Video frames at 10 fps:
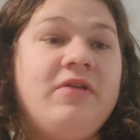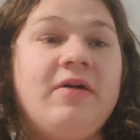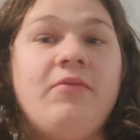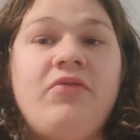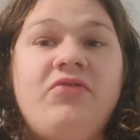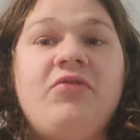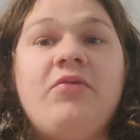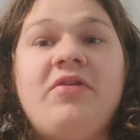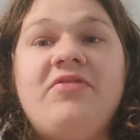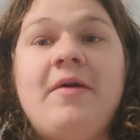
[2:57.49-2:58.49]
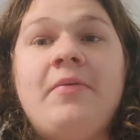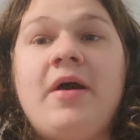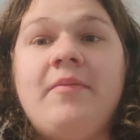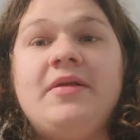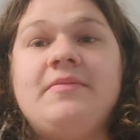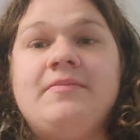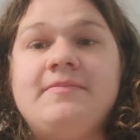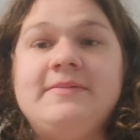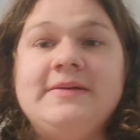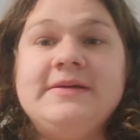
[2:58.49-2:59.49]
um, someone that's upcoming.
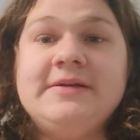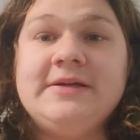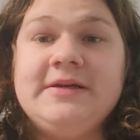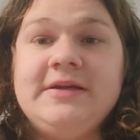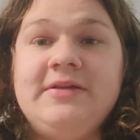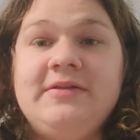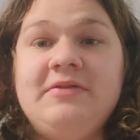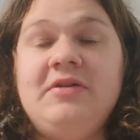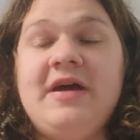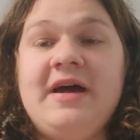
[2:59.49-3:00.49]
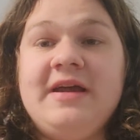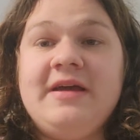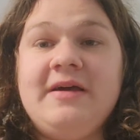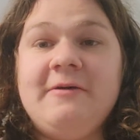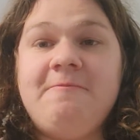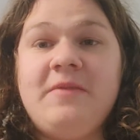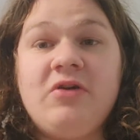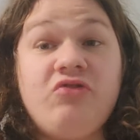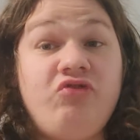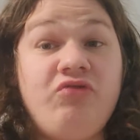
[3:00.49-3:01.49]
So yeah, I uh, I'm gonna